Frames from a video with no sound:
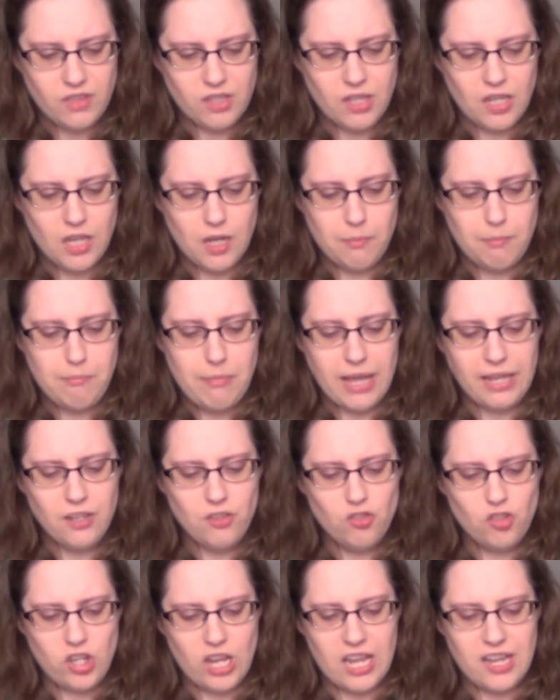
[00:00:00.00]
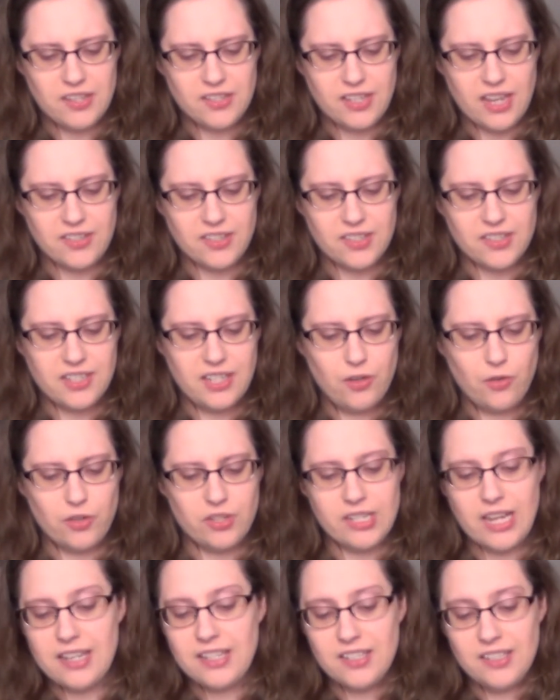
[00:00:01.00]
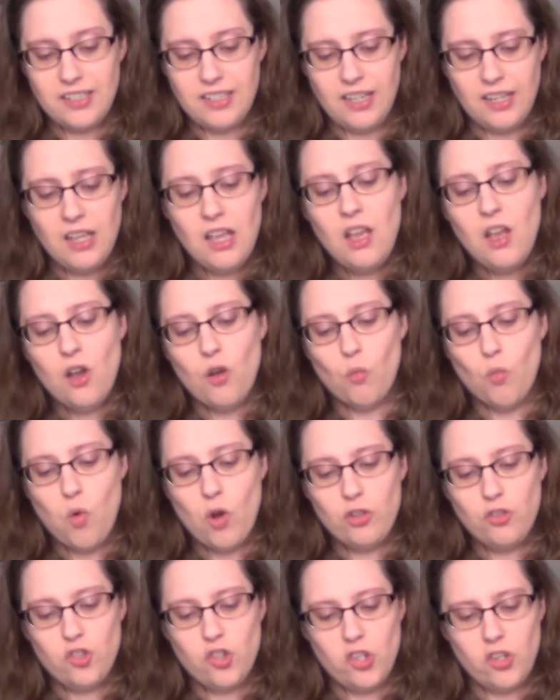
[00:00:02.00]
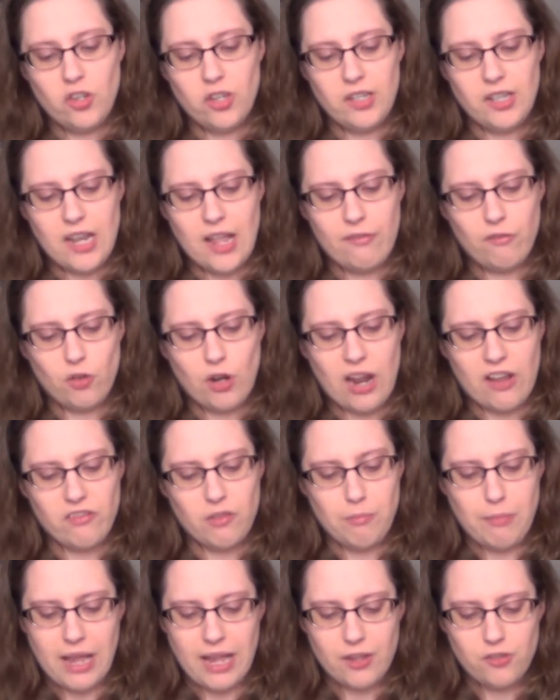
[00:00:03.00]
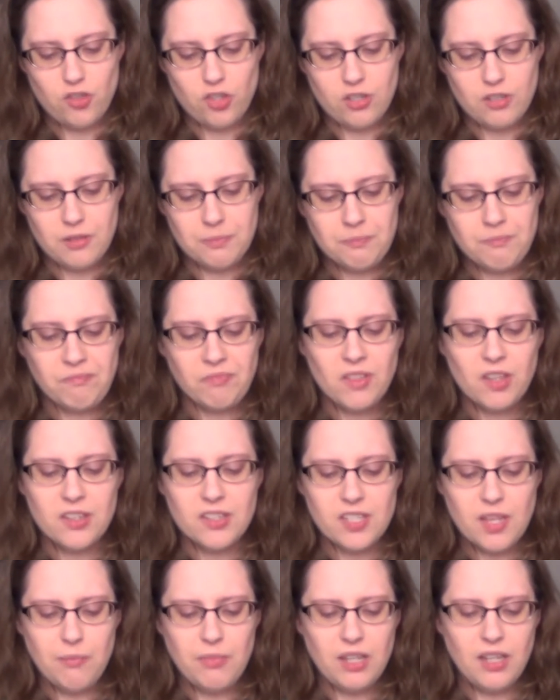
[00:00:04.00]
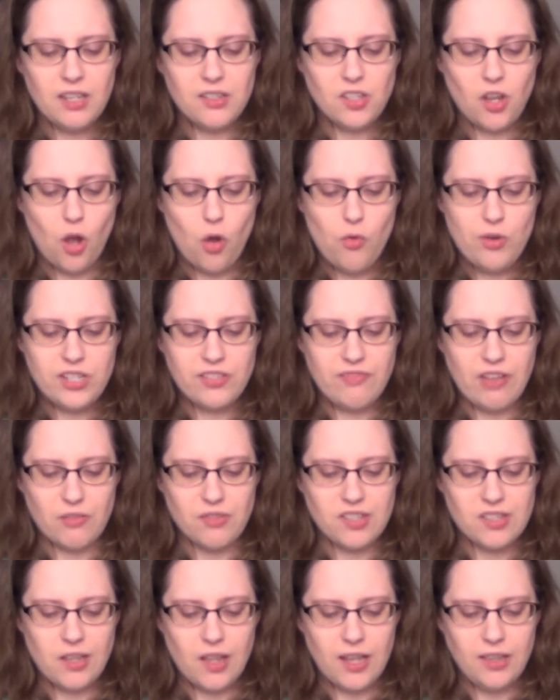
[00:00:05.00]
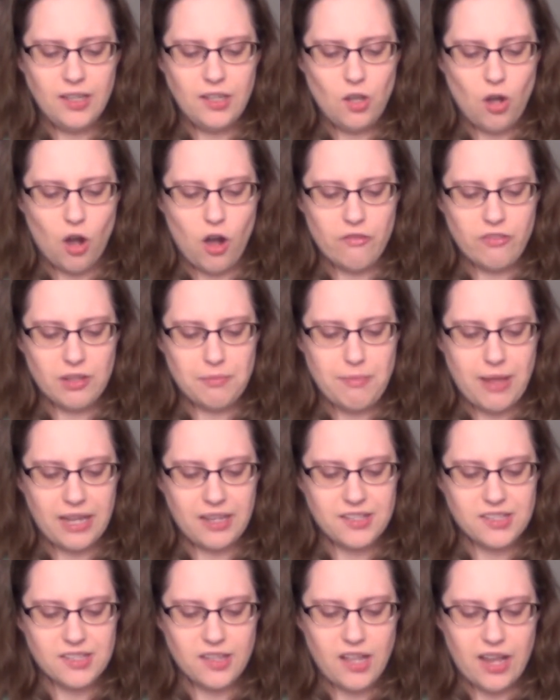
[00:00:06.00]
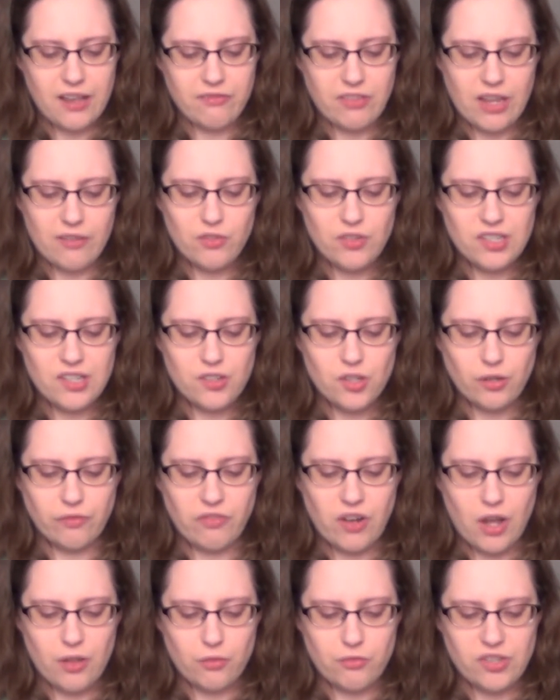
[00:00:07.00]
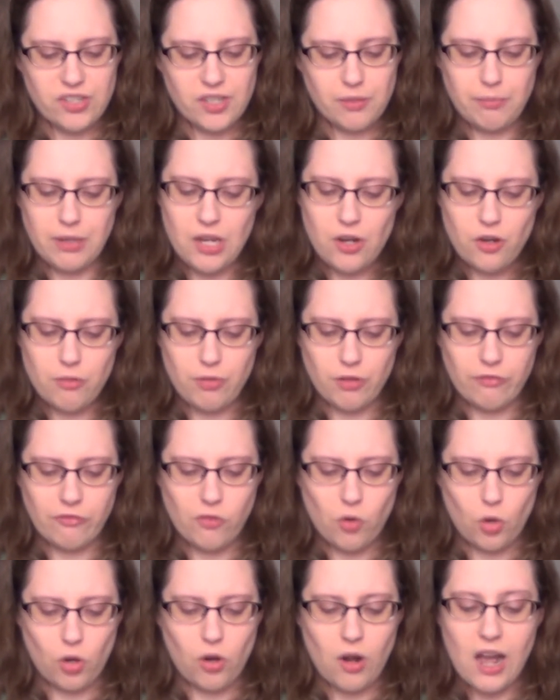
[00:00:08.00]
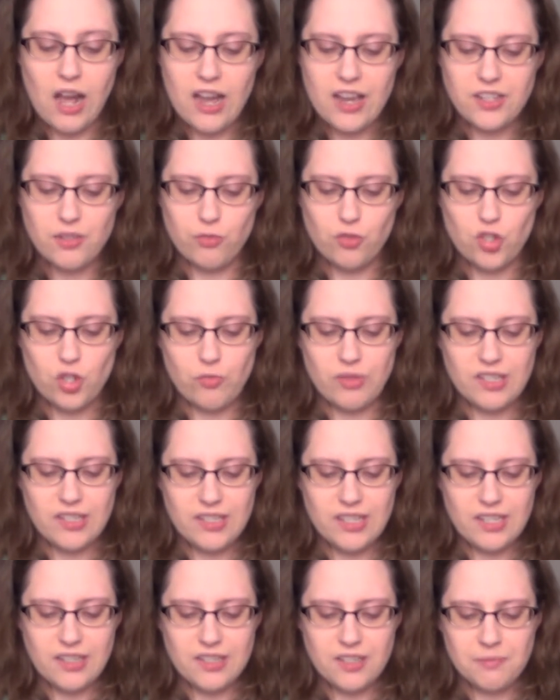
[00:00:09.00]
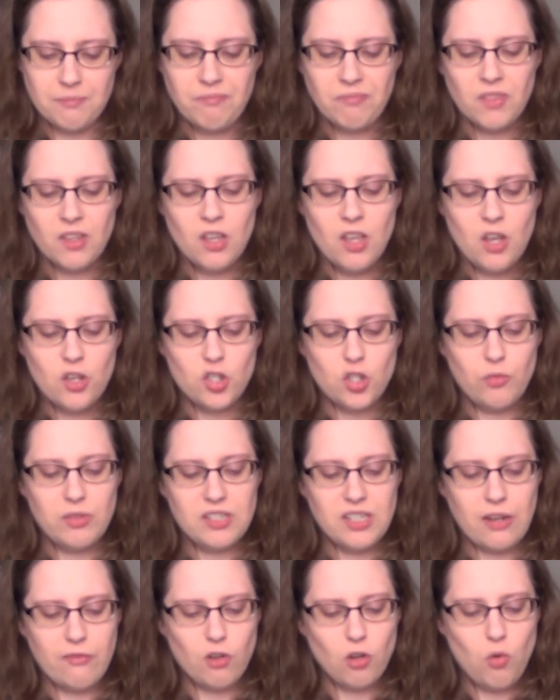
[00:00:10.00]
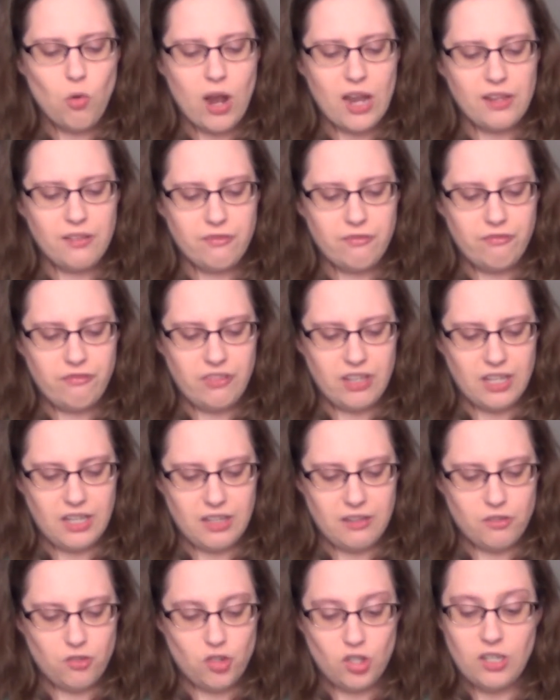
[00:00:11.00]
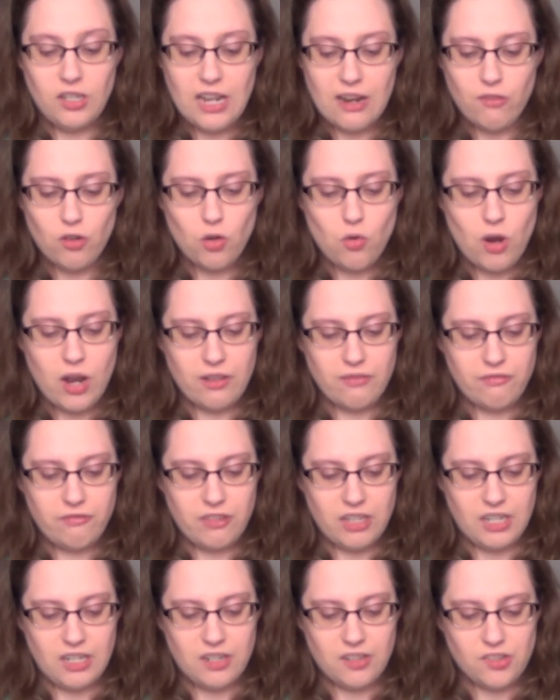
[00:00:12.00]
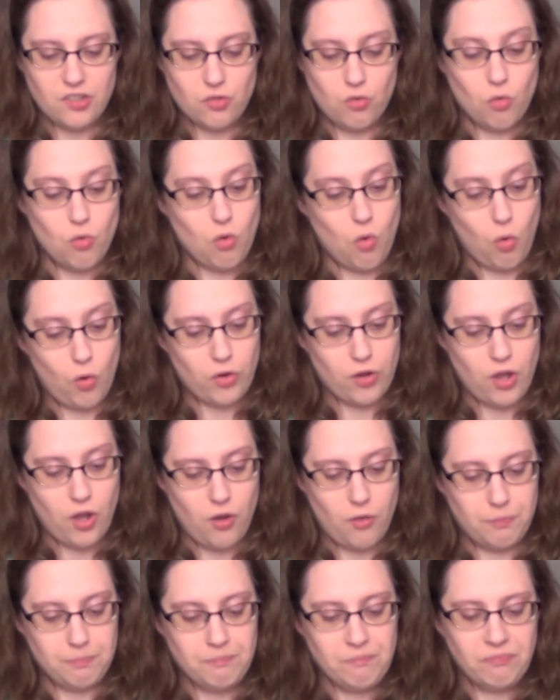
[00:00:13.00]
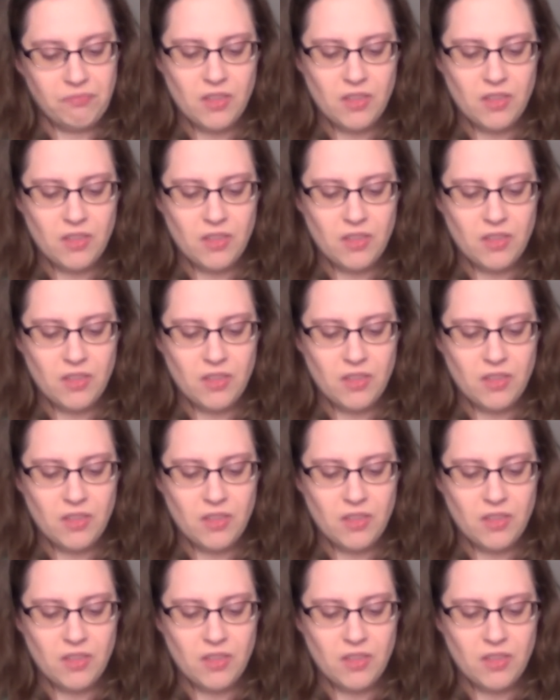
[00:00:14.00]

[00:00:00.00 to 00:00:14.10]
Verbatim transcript: Uh, Megan Chase has a secret destiny, one she could never have imagined. Something has always felt slightly off in Megan's life, ever since her father disappeared before her eyes when she was six. She was never quite fit, she never quite fit in at school or at home.